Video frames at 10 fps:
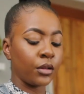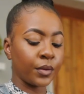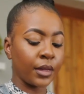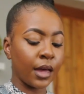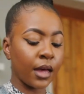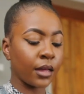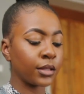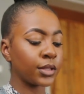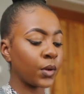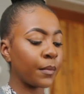Okay,
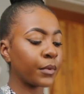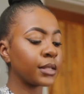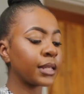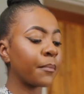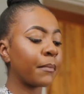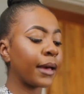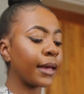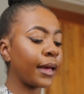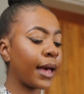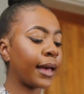so I'm gonna take my
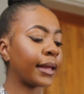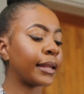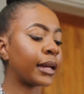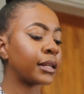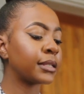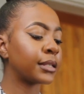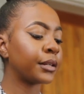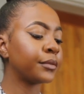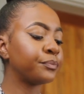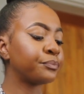highlighter.